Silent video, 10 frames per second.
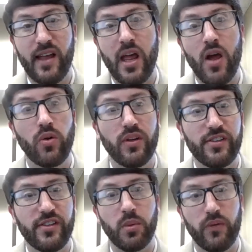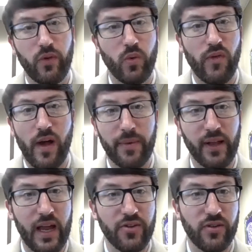a holistic review of
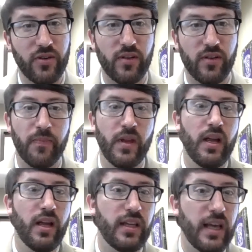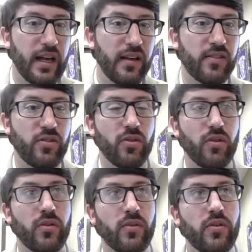applications. Yes,
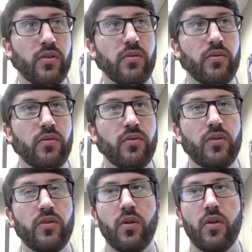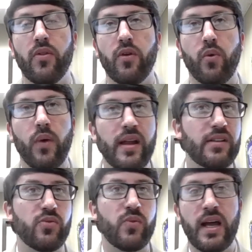the grades that
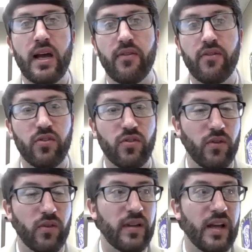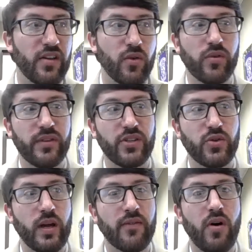you have, the test scores that you have,
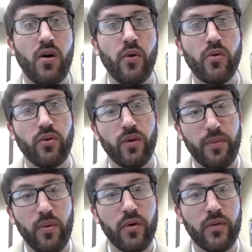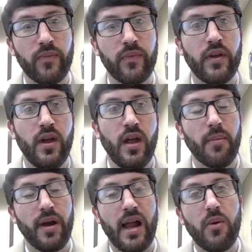all of those are important,
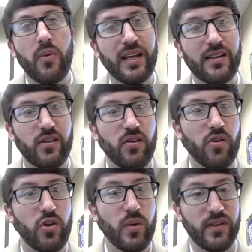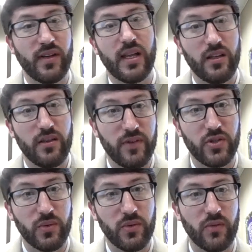but I want to get to know you as an
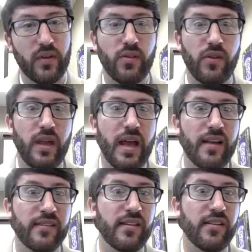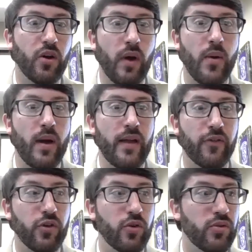individual. And so the essay is a great way for
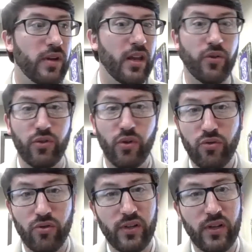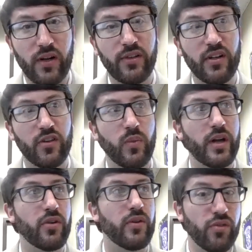you to introduce yourself, tell us why you're
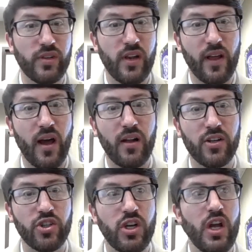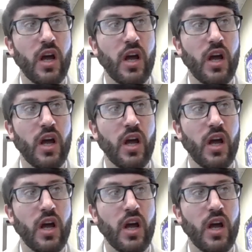interested in the college,